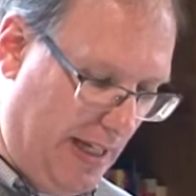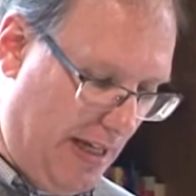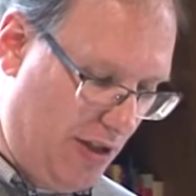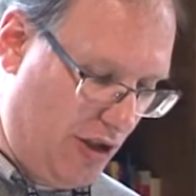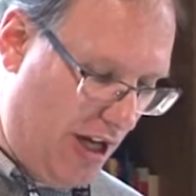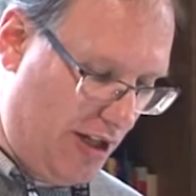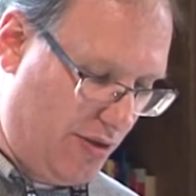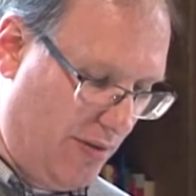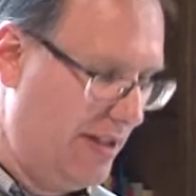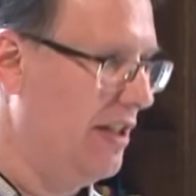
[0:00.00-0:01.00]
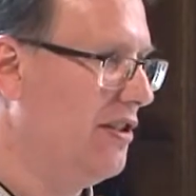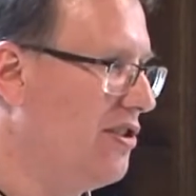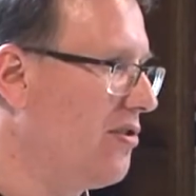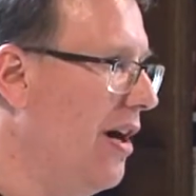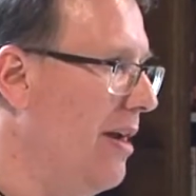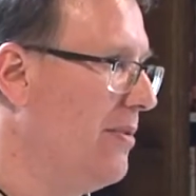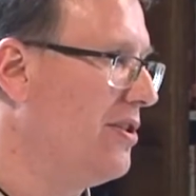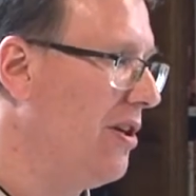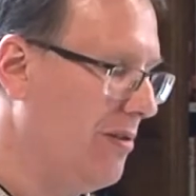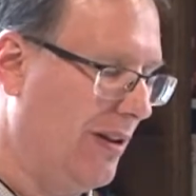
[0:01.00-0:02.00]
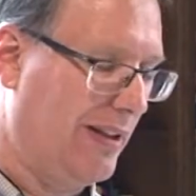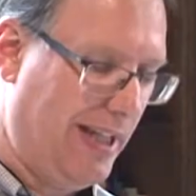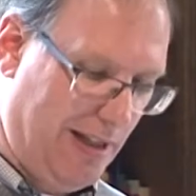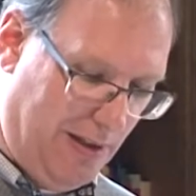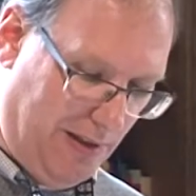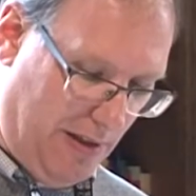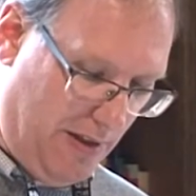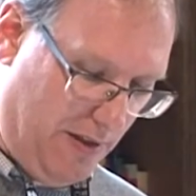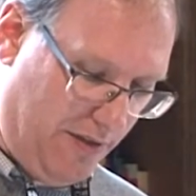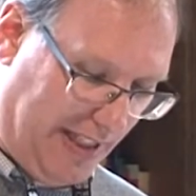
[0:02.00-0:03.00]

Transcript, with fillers: and Joshua that describe the total kill of the